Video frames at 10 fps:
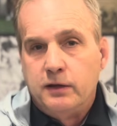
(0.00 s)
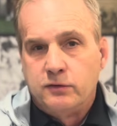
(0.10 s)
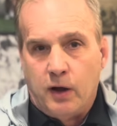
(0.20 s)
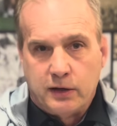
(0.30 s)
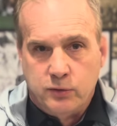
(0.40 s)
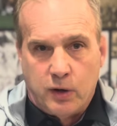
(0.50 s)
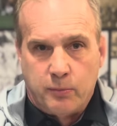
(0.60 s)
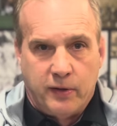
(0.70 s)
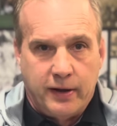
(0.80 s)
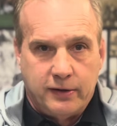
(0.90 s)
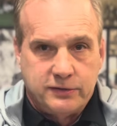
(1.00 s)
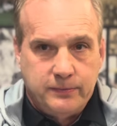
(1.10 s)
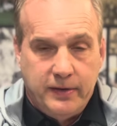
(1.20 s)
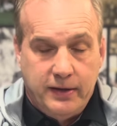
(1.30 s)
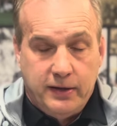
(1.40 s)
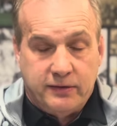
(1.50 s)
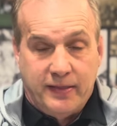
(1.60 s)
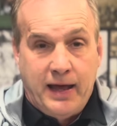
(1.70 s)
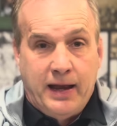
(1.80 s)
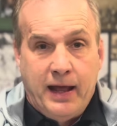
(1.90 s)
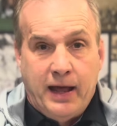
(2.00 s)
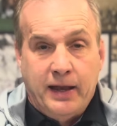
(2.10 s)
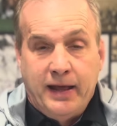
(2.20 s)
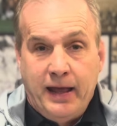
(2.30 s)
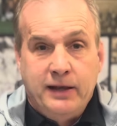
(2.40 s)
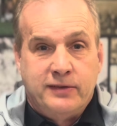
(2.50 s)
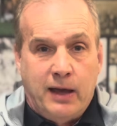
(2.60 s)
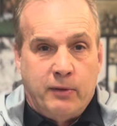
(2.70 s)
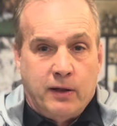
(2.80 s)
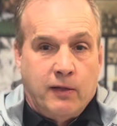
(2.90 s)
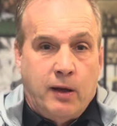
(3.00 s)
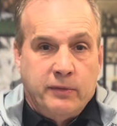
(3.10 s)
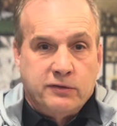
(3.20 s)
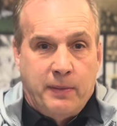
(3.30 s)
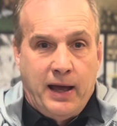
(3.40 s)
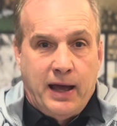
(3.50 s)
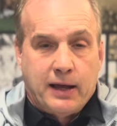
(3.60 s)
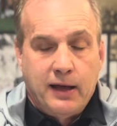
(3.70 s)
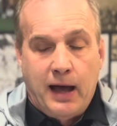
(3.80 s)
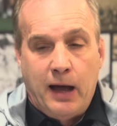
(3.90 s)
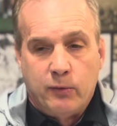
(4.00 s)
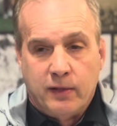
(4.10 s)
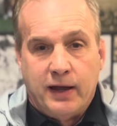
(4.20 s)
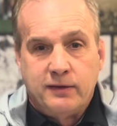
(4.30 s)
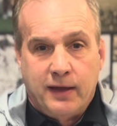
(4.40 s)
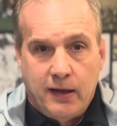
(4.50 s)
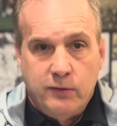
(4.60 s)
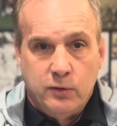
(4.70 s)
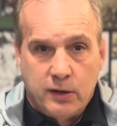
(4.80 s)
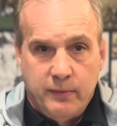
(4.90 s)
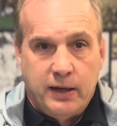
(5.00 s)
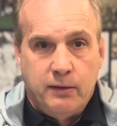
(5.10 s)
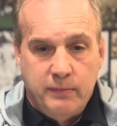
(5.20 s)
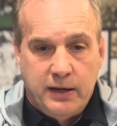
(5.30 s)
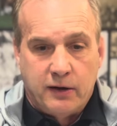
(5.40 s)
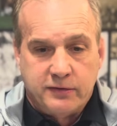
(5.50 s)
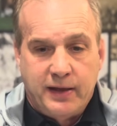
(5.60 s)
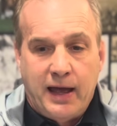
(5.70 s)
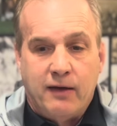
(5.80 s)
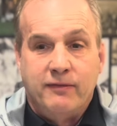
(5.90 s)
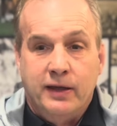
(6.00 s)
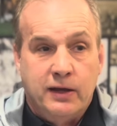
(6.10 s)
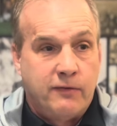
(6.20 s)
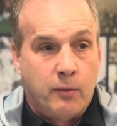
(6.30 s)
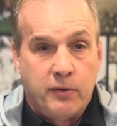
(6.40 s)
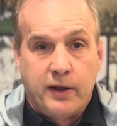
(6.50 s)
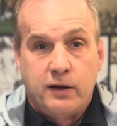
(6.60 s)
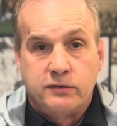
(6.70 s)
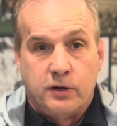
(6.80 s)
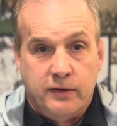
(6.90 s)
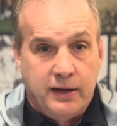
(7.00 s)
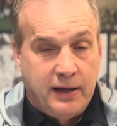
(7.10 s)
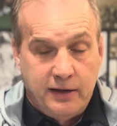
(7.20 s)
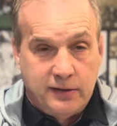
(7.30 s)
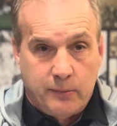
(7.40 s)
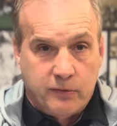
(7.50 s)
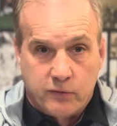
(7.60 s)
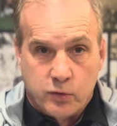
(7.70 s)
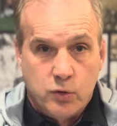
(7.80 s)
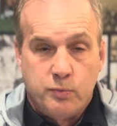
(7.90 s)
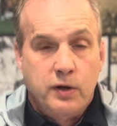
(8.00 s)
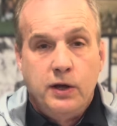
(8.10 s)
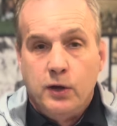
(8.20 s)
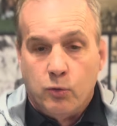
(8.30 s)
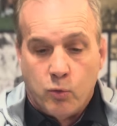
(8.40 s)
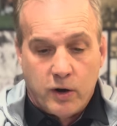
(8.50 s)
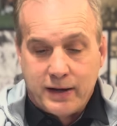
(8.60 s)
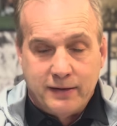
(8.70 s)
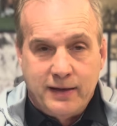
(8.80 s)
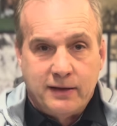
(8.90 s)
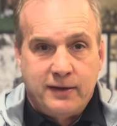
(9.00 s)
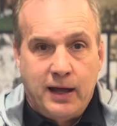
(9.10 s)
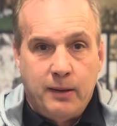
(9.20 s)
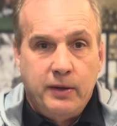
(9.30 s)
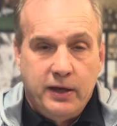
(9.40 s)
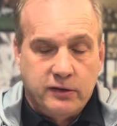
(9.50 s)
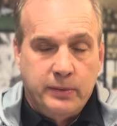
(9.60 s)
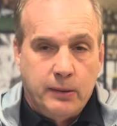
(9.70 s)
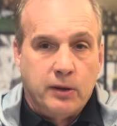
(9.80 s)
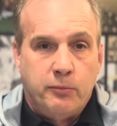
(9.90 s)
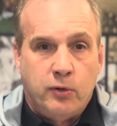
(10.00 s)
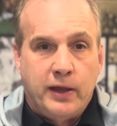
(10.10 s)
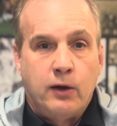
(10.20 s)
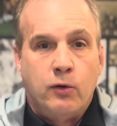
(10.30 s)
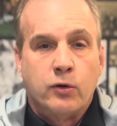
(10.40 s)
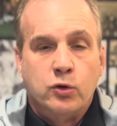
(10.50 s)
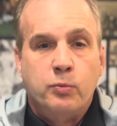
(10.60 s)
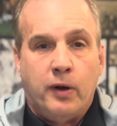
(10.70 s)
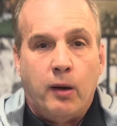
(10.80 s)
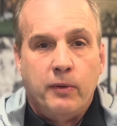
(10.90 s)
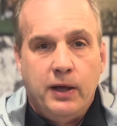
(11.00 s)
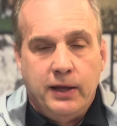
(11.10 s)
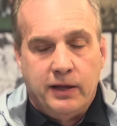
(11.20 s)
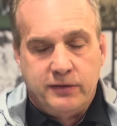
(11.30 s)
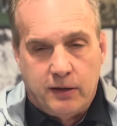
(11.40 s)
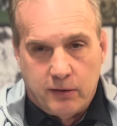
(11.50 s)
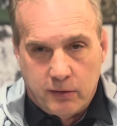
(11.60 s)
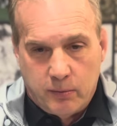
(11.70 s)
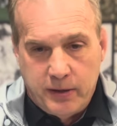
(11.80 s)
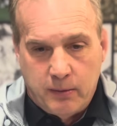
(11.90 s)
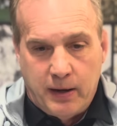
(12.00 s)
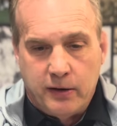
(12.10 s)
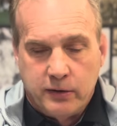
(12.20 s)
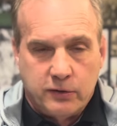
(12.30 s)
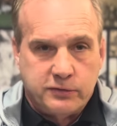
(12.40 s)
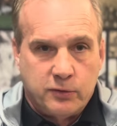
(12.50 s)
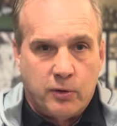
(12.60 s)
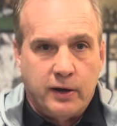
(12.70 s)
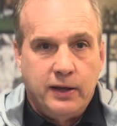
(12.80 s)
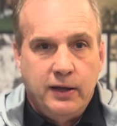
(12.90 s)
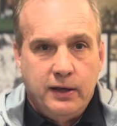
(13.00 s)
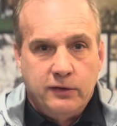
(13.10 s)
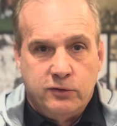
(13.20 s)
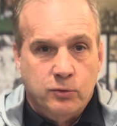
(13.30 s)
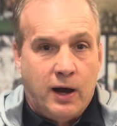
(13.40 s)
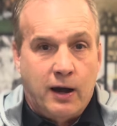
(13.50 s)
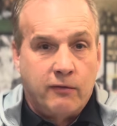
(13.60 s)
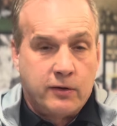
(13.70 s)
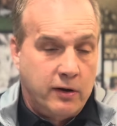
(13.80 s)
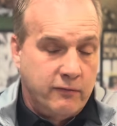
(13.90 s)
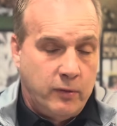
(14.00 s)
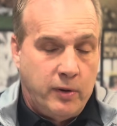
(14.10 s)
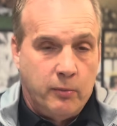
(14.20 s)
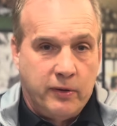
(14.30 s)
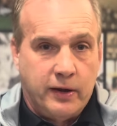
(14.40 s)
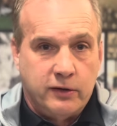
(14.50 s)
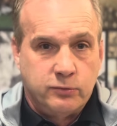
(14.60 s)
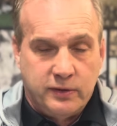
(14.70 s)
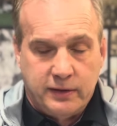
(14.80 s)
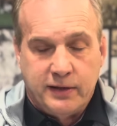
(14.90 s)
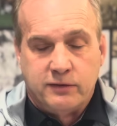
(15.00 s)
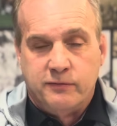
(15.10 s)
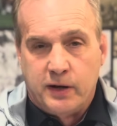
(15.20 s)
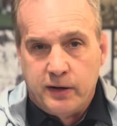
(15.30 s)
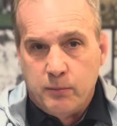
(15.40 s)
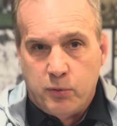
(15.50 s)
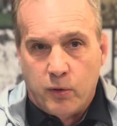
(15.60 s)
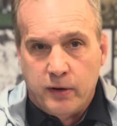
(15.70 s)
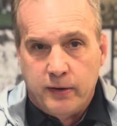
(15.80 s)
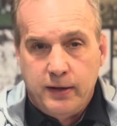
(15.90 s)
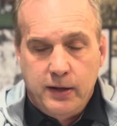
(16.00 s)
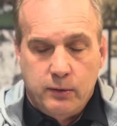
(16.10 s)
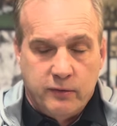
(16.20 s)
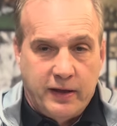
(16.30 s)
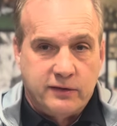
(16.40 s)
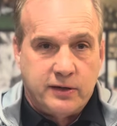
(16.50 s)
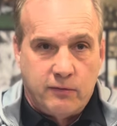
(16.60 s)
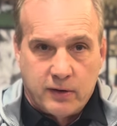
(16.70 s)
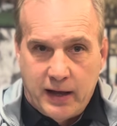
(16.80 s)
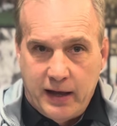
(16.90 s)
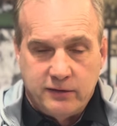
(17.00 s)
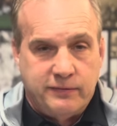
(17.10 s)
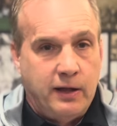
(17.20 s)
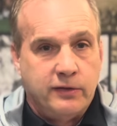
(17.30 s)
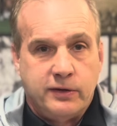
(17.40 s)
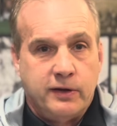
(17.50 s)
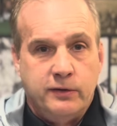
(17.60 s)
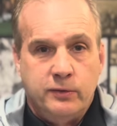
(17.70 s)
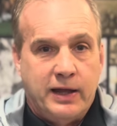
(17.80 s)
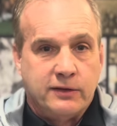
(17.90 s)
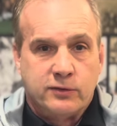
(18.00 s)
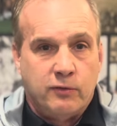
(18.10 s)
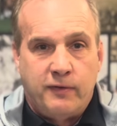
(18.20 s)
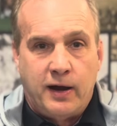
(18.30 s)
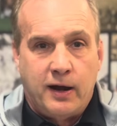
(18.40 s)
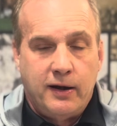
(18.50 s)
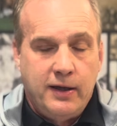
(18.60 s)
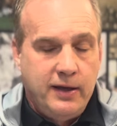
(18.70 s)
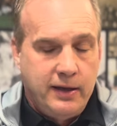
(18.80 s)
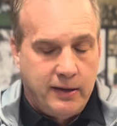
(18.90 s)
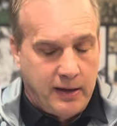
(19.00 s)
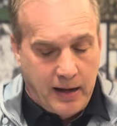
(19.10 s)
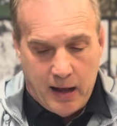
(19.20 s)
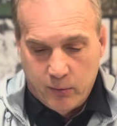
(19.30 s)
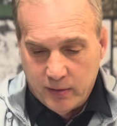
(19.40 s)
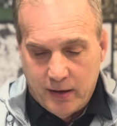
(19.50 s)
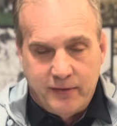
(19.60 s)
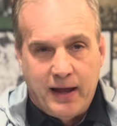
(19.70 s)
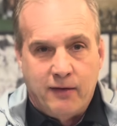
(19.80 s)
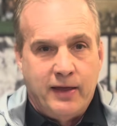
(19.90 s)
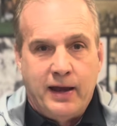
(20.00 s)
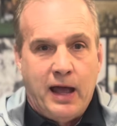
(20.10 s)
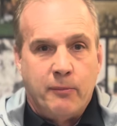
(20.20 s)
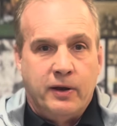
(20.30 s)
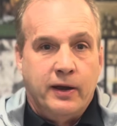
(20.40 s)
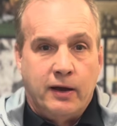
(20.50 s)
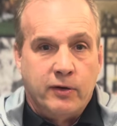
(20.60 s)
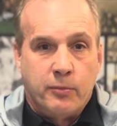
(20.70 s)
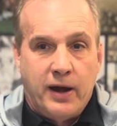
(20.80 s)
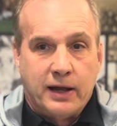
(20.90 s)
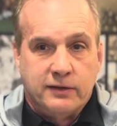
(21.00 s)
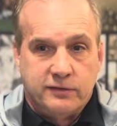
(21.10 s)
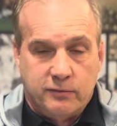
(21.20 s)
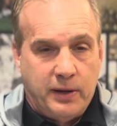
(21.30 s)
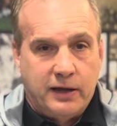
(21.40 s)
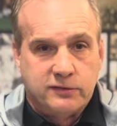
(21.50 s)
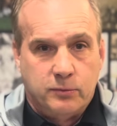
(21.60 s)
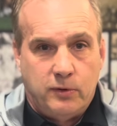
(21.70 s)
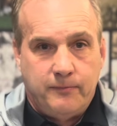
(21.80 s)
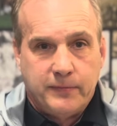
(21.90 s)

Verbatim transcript: talk to our players. To that end, anytime an alum is back, I would like to have you come in, meet our staff, and if our players are in any type of group work at that time to be able to pull that whole group up and tell a little bit about your story to our current football players. We think that's very important. We've had several guys volunteer to do that so far, and I would love to have that happen at every practice if possible.